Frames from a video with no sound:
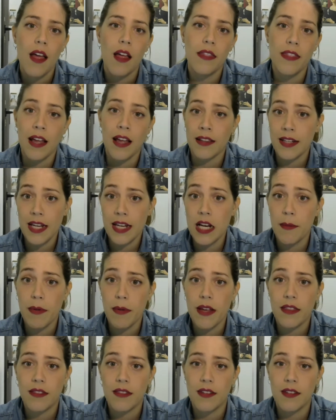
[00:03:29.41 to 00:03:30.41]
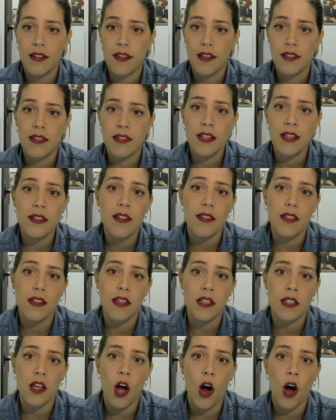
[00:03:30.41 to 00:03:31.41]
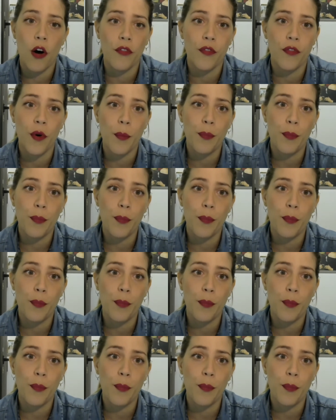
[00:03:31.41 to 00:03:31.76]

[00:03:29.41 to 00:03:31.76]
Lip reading: that inhibit the synthesis of